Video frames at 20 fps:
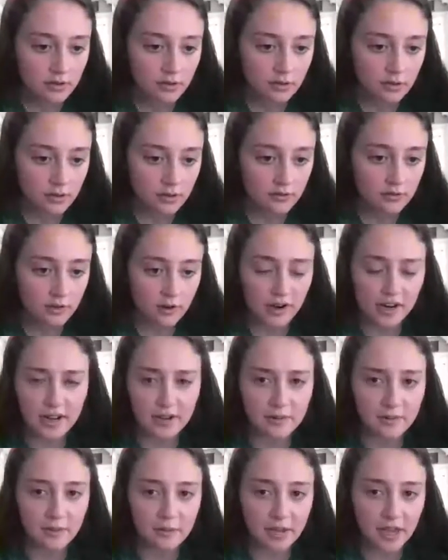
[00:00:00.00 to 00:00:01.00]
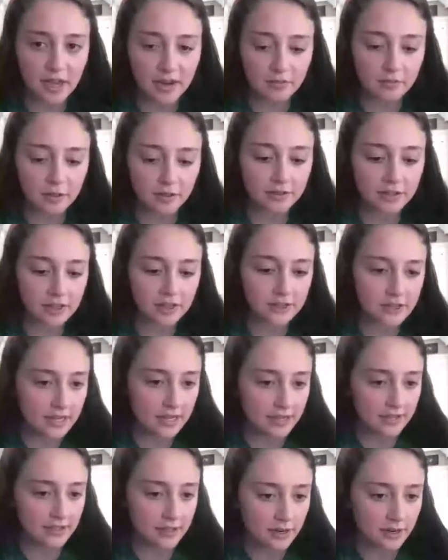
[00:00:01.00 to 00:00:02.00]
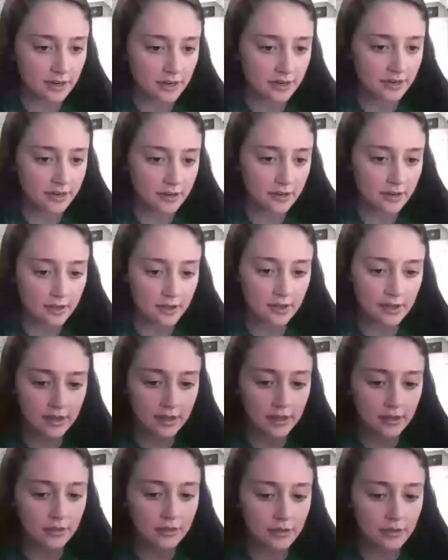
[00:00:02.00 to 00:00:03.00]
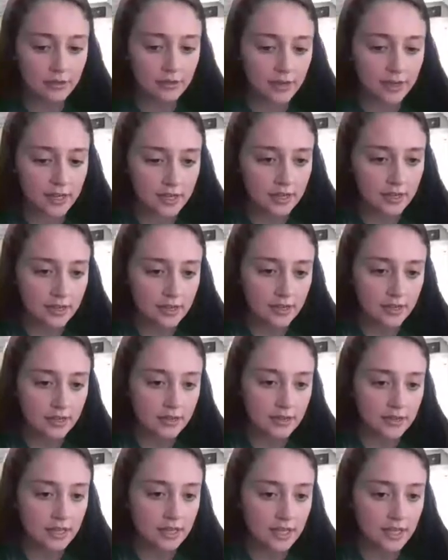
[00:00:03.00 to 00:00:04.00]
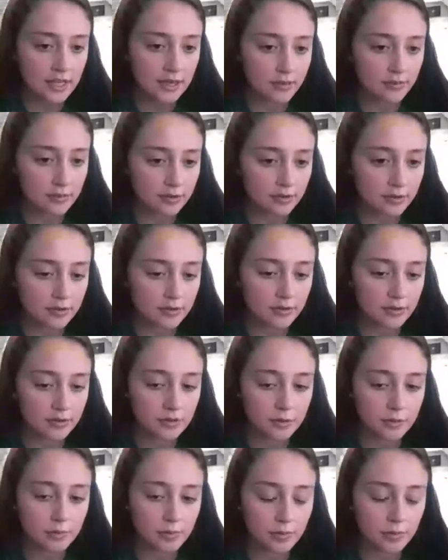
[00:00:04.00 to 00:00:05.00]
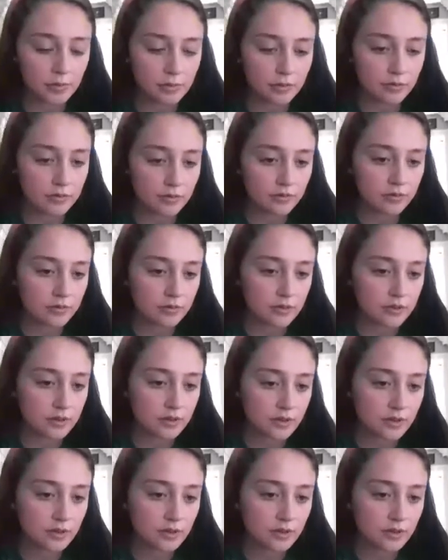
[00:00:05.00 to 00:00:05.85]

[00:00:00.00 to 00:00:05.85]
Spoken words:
Sorry, I'm a bad multitasker. And 3 tablespoons